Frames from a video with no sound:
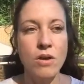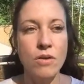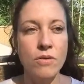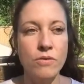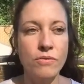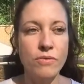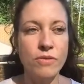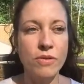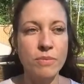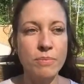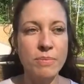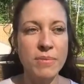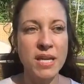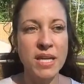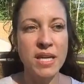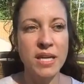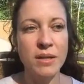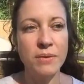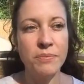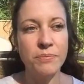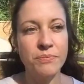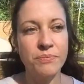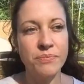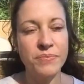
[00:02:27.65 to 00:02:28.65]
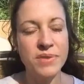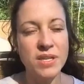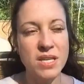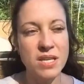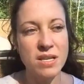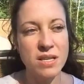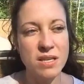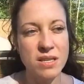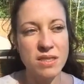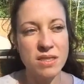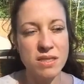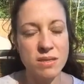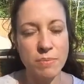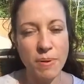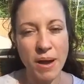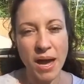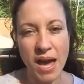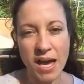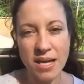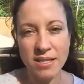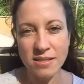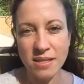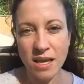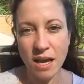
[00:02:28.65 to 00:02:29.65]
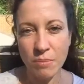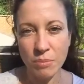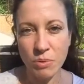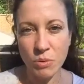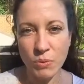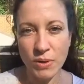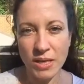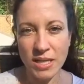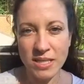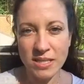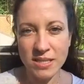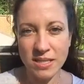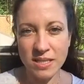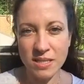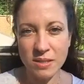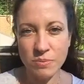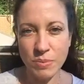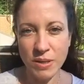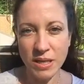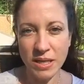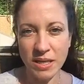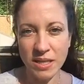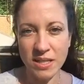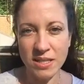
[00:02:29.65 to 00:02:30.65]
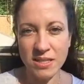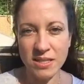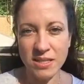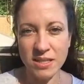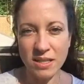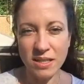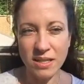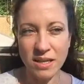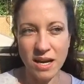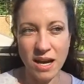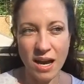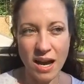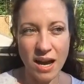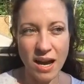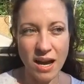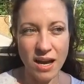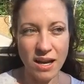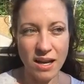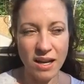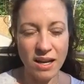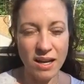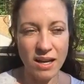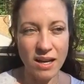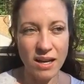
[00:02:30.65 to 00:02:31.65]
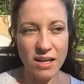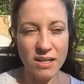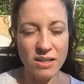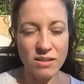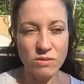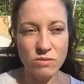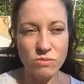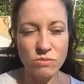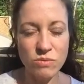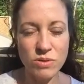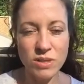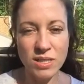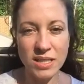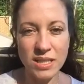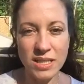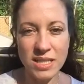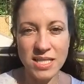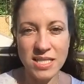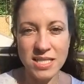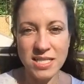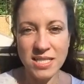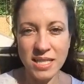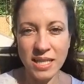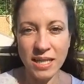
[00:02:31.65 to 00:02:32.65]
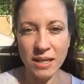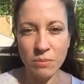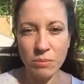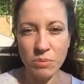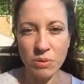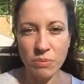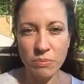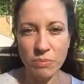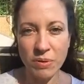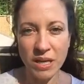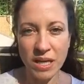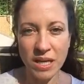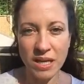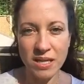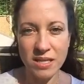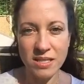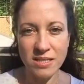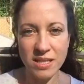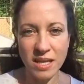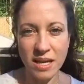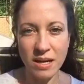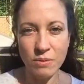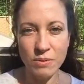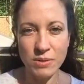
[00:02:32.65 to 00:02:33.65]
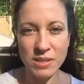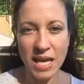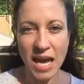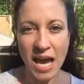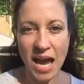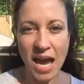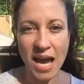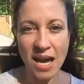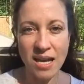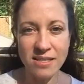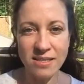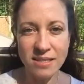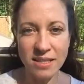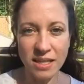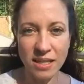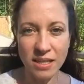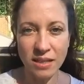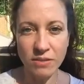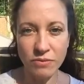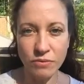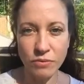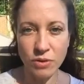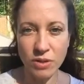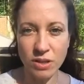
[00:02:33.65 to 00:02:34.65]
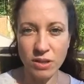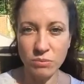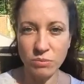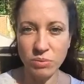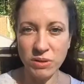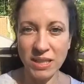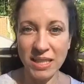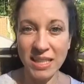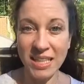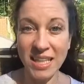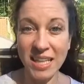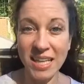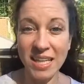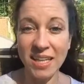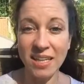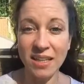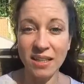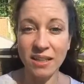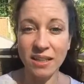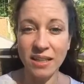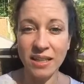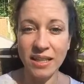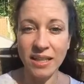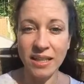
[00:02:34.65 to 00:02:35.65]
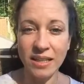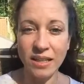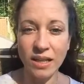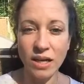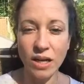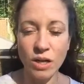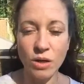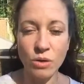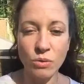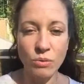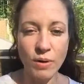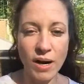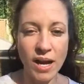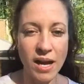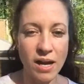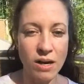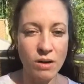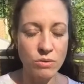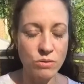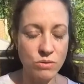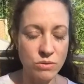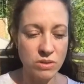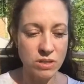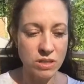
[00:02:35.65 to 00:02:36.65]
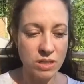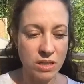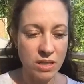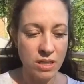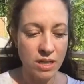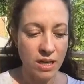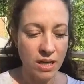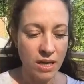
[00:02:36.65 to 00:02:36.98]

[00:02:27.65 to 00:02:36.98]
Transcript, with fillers: For me, the past couple weeks has been really deep because I was asking for complete healing around